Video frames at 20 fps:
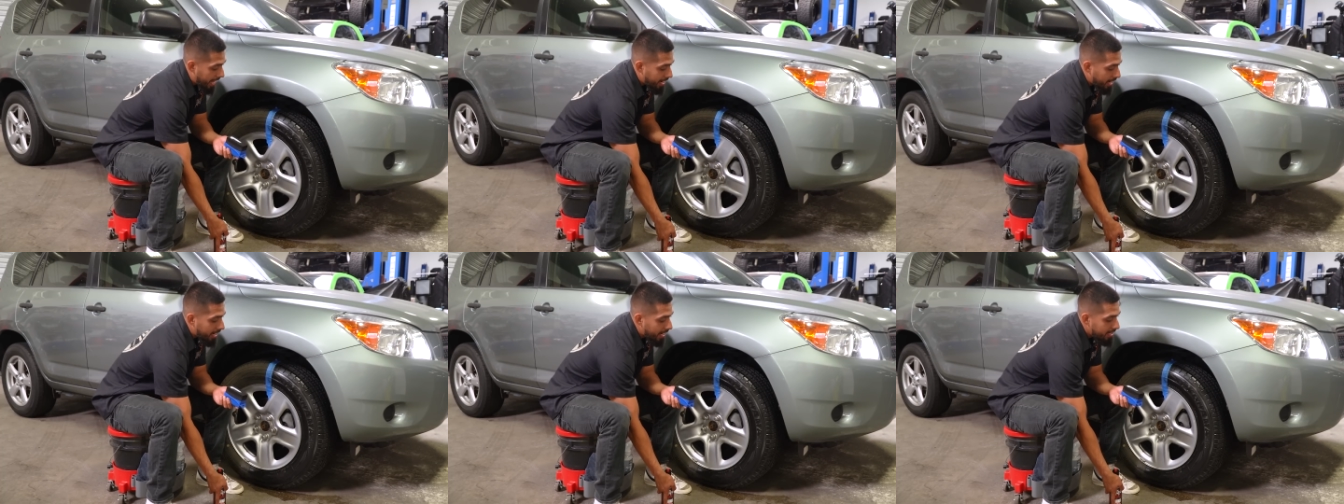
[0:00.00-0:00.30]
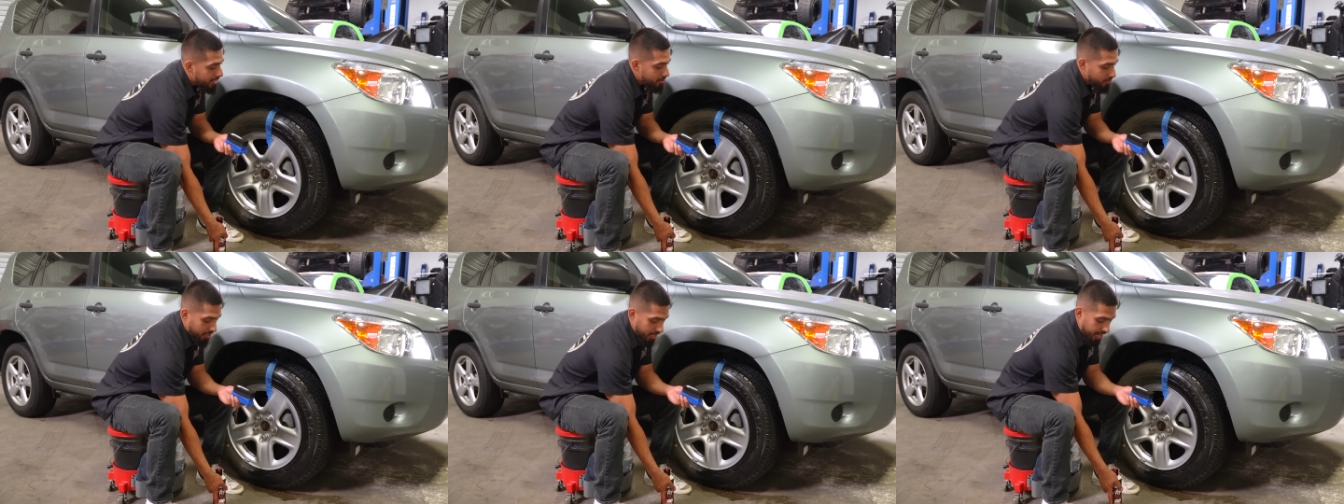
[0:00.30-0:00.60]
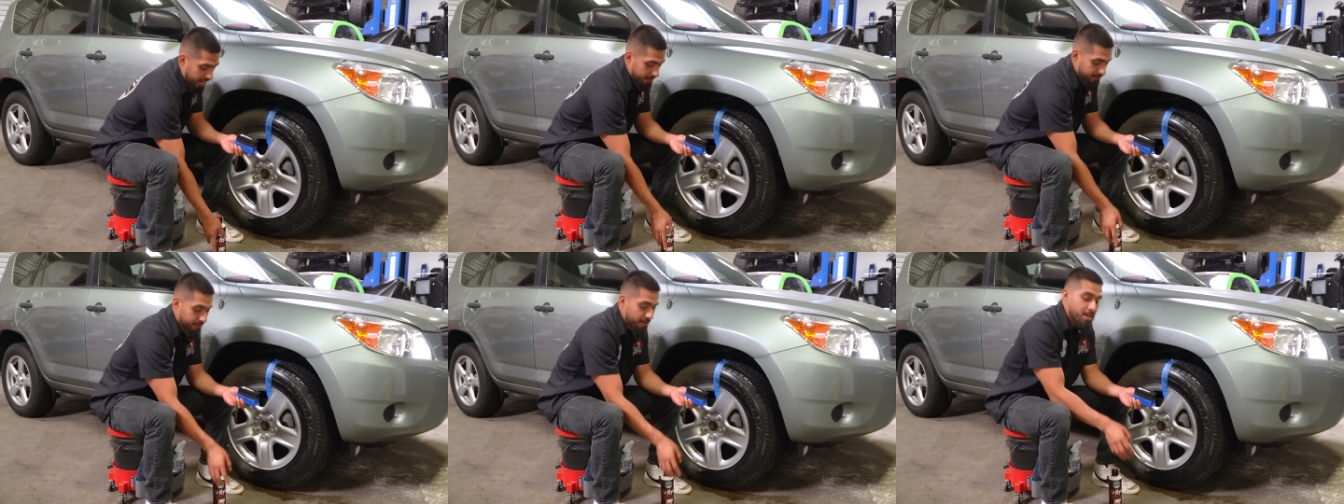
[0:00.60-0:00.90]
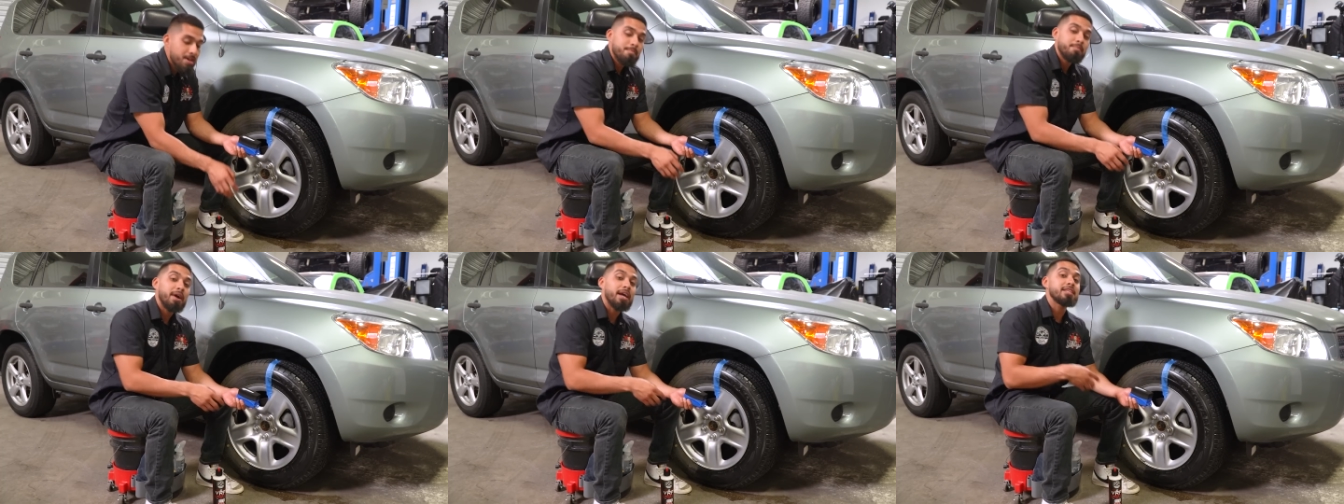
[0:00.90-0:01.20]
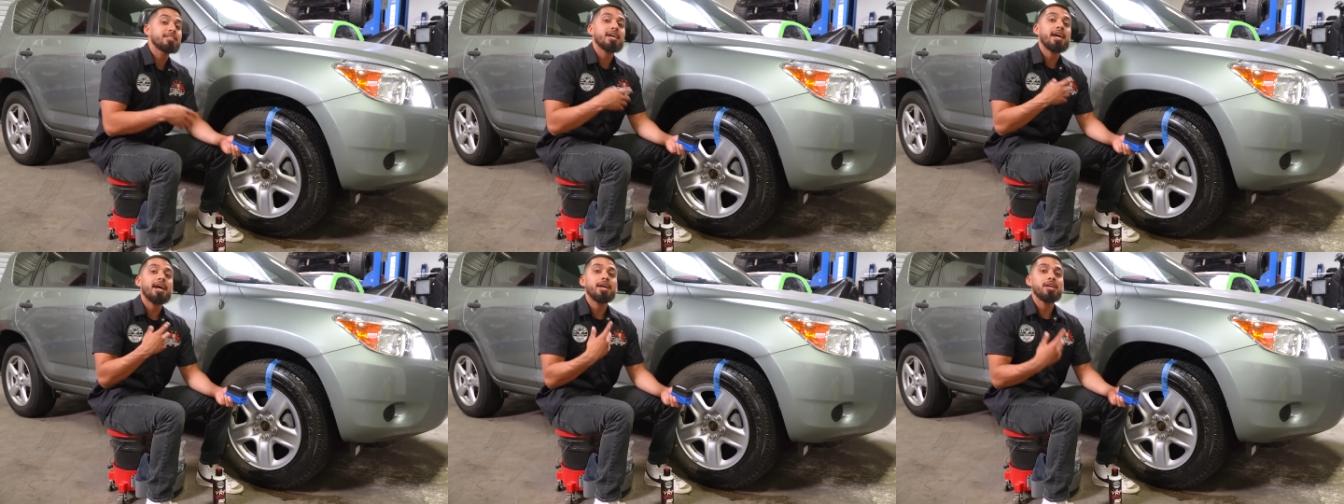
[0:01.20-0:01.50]
and I like to have my
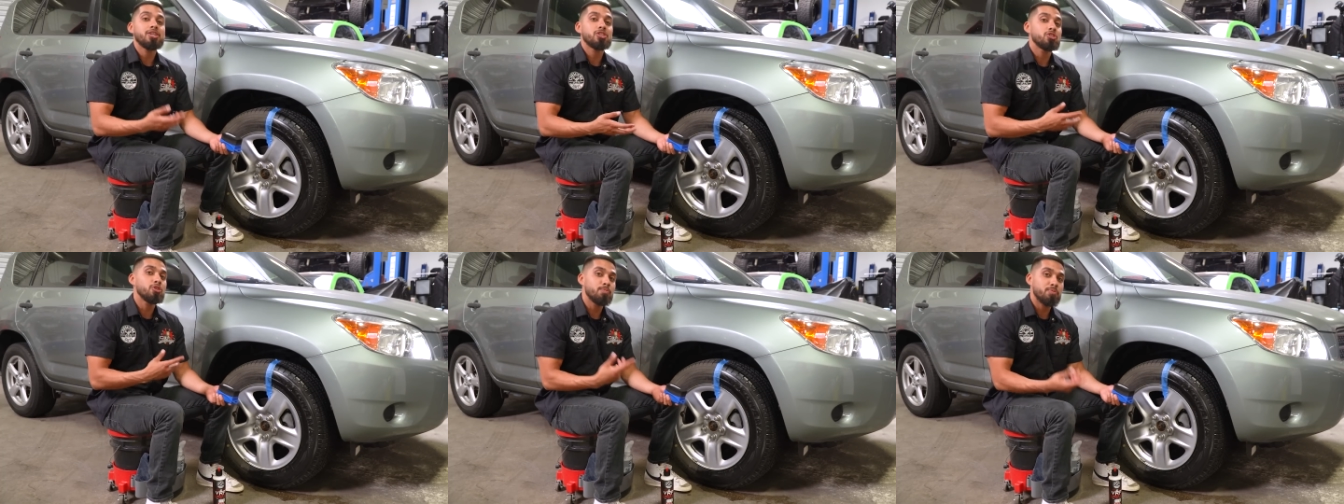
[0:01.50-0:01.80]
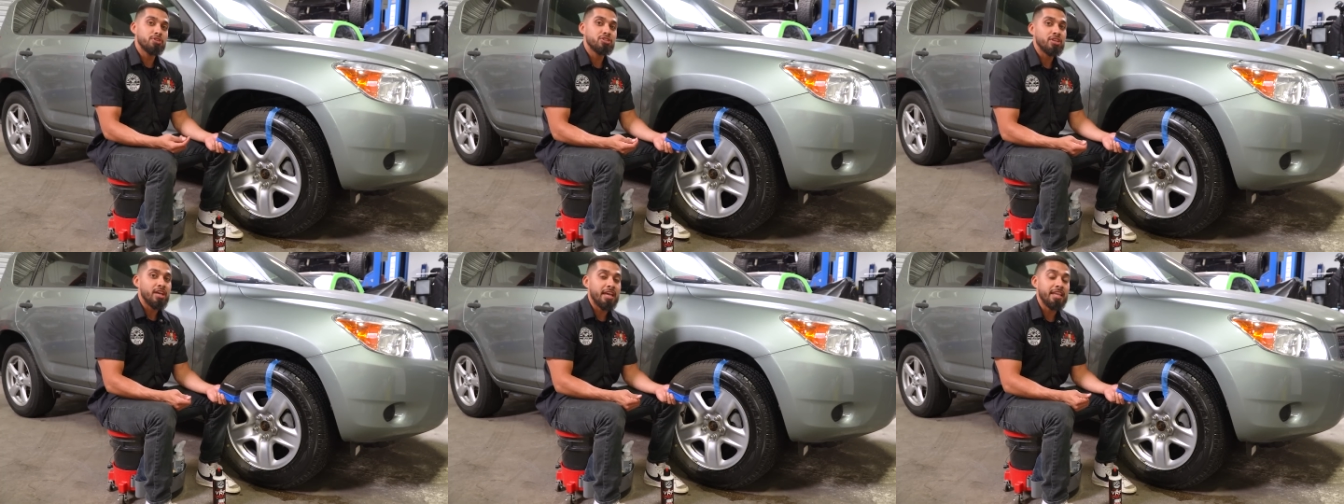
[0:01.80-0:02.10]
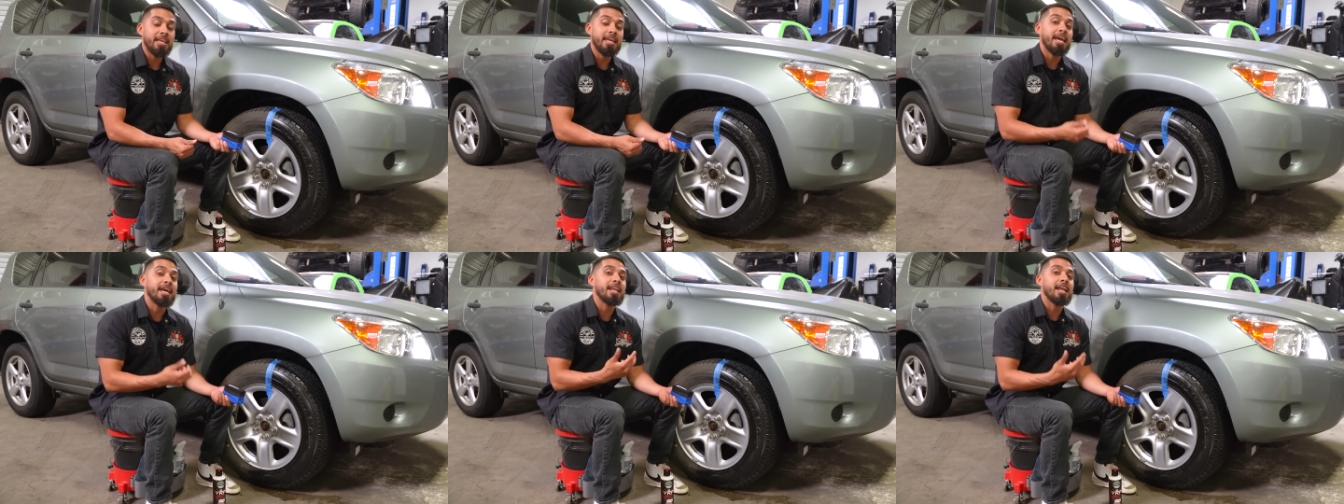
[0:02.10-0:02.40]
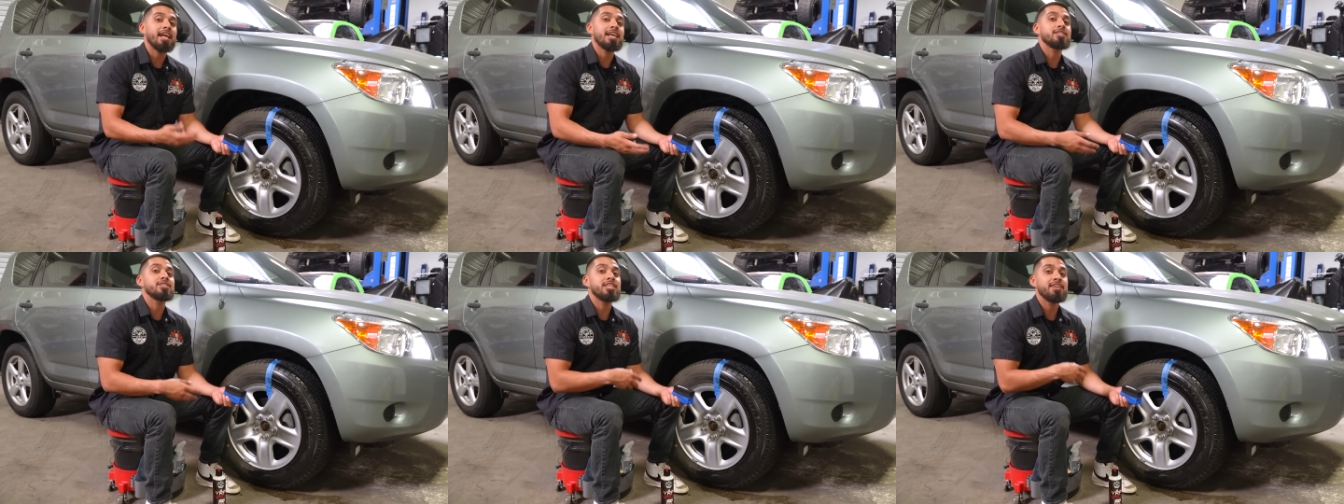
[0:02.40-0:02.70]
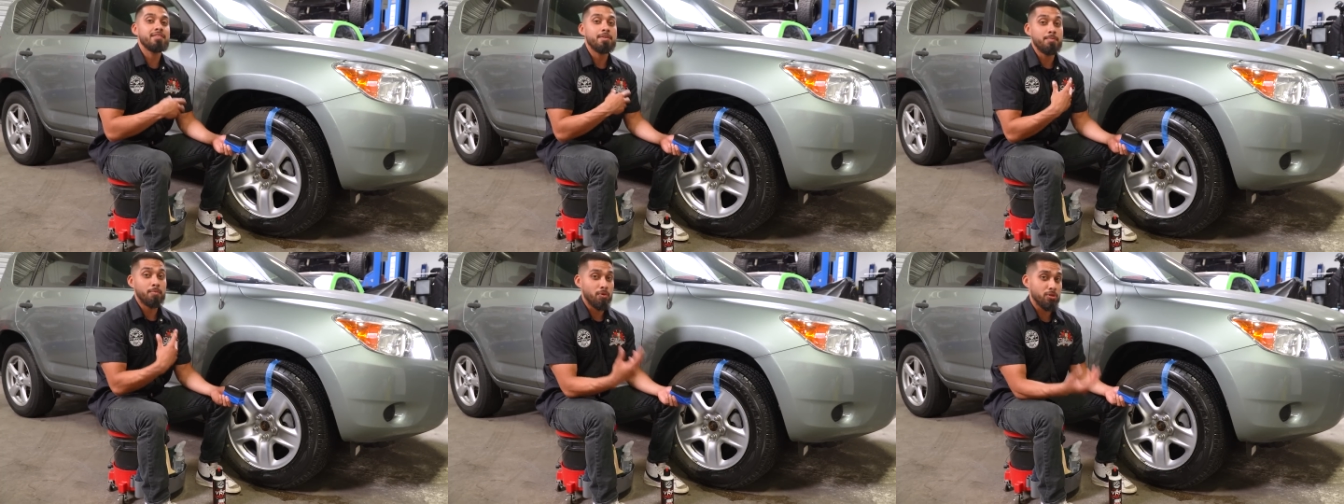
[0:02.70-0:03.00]
tires super shiny and I like to
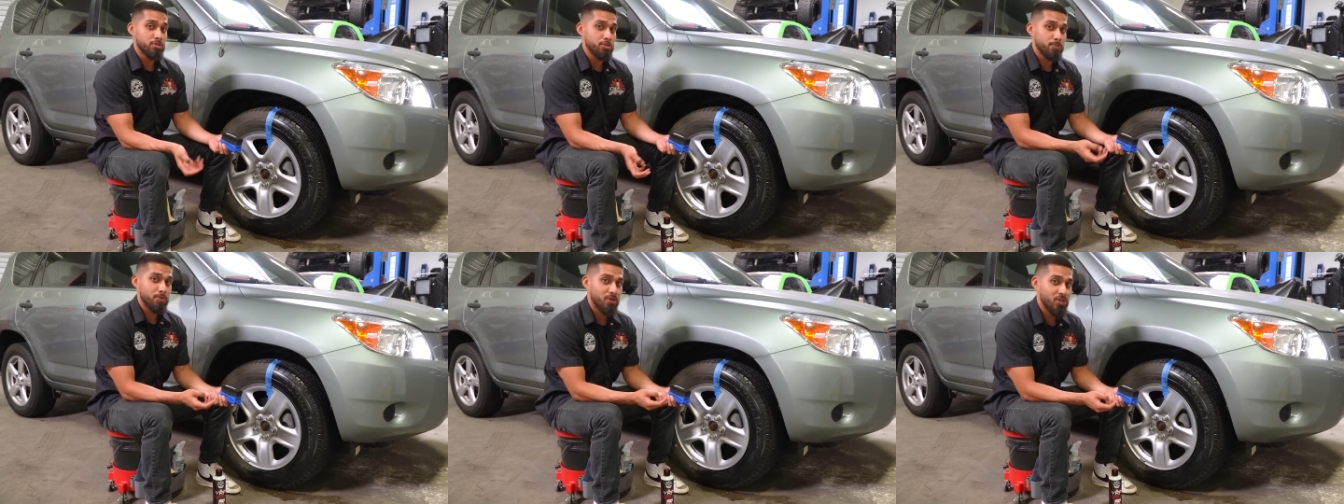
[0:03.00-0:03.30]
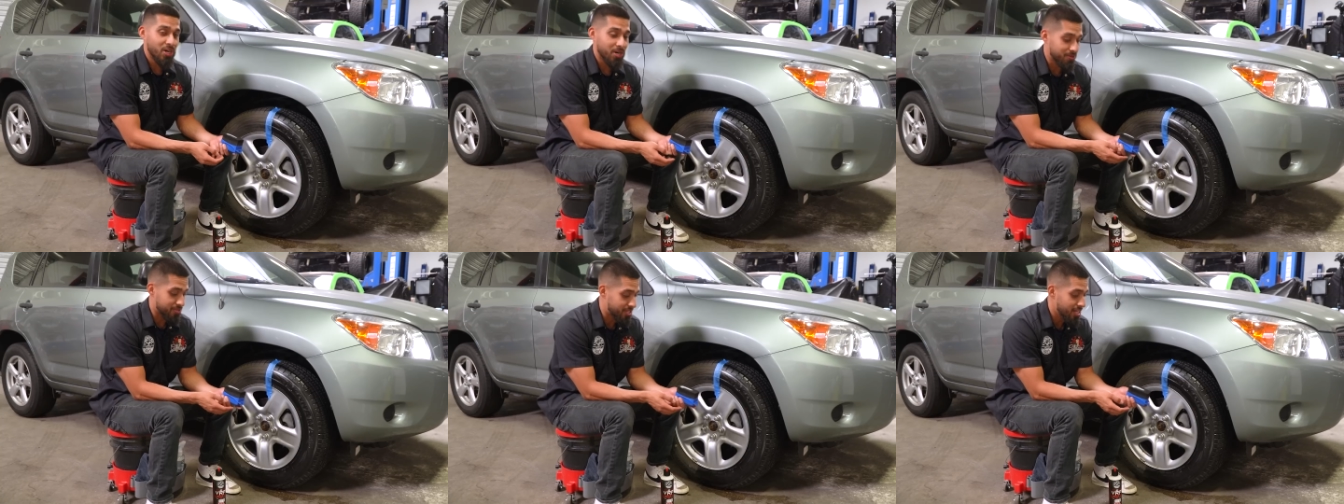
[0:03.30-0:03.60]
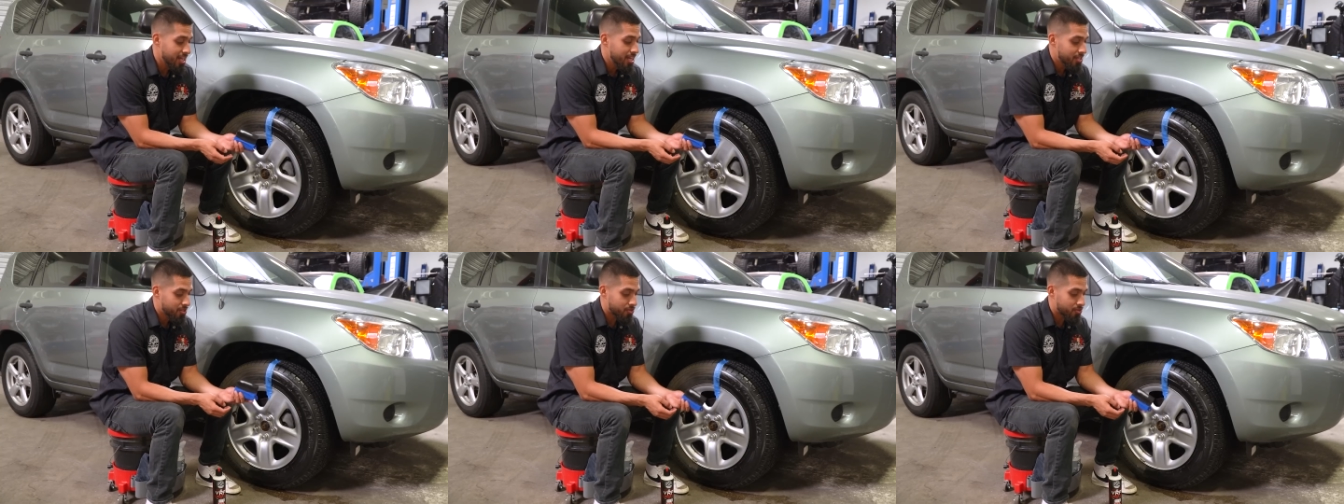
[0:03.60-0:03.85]
give it multiple coats.